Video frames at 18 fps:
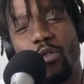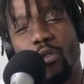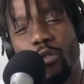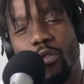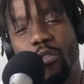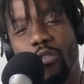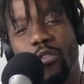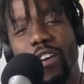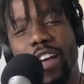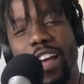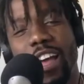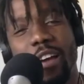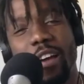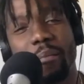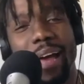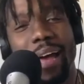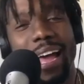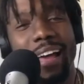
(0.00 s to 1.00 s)
fam,
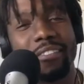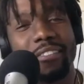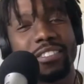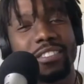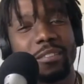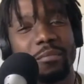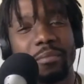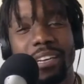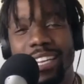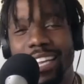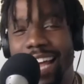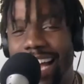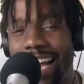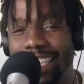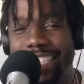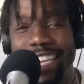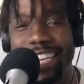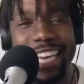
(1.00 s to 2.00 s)
have some
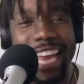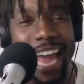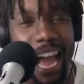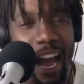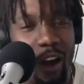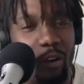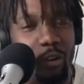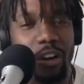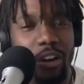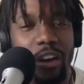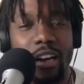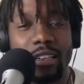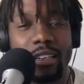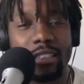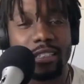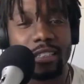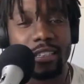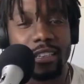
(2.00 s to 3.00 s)
class. Get out,
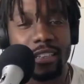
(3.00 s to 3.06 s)
cuz.